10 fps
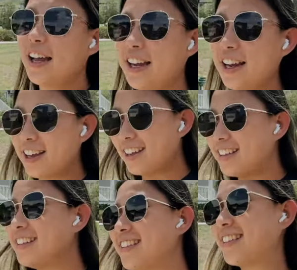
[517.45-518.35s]
And
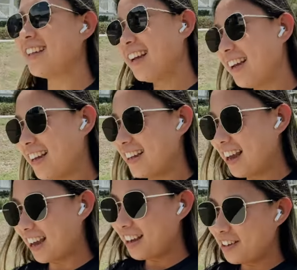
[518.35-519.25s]

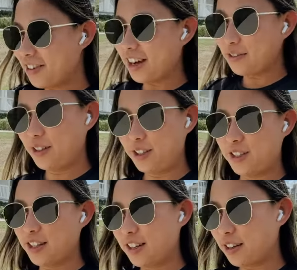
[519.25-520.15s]
yeah, anyway, we're just
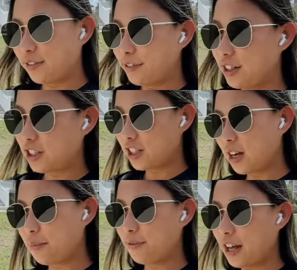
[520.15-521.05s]
gonna finish it
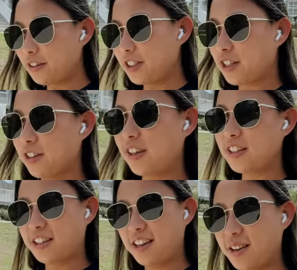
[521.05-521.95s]
up. Valerie's cooking
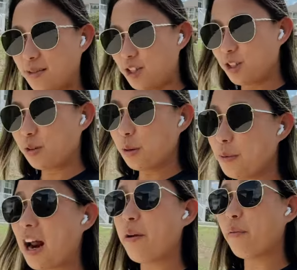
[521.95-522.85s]
tonight, which is cool,
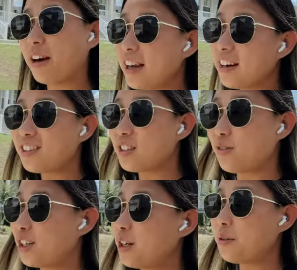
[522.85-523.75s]
but I wanna edit this
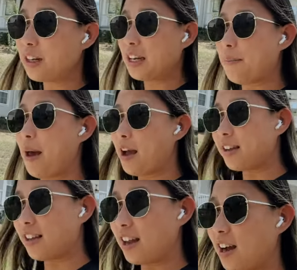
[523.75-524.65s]
video when I get back in
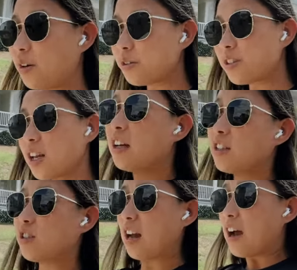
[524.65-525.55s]
the house.
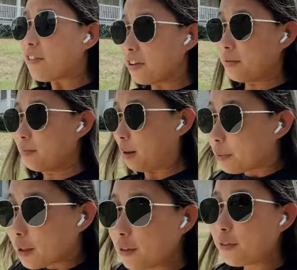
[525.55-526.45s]
So I have a
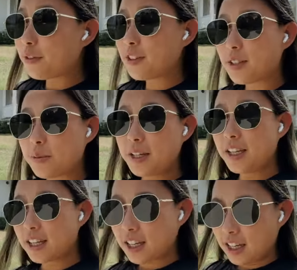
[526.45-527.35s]
upload for this week.
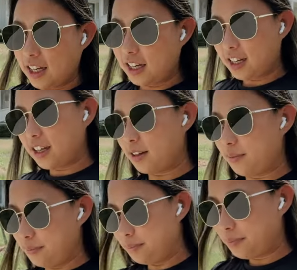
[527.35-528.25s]

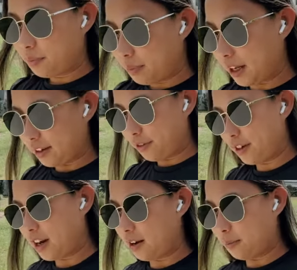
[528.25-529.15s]
Um, but for
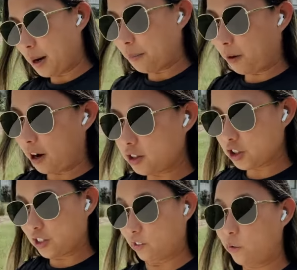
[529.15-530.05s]
now, Piper and I are just
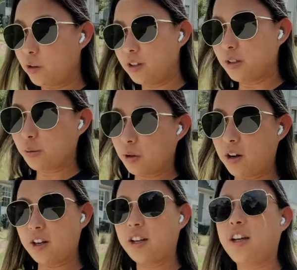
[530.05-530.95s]
gonna go on this walk.